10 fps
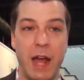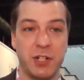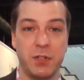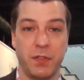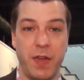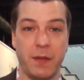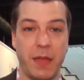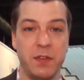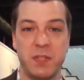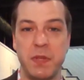rational thing.
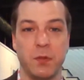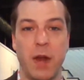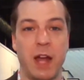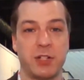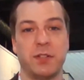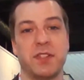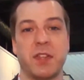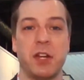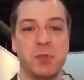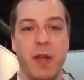That used to be the rational
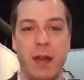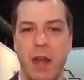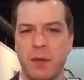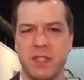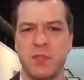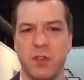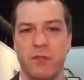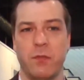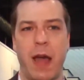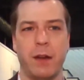discussion we had. Now it's some sort
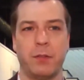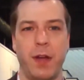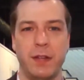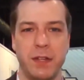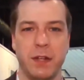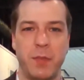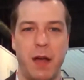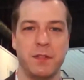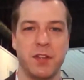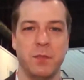of radical idea to
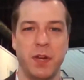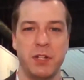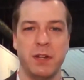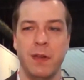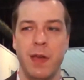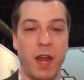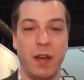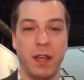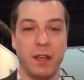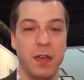balance our budget,
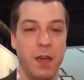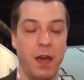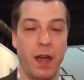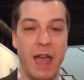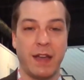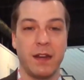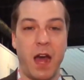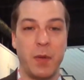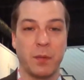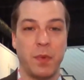creating uh,
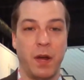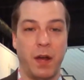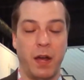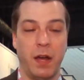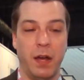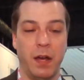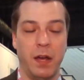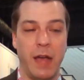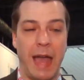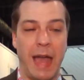economic.
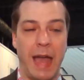Uh,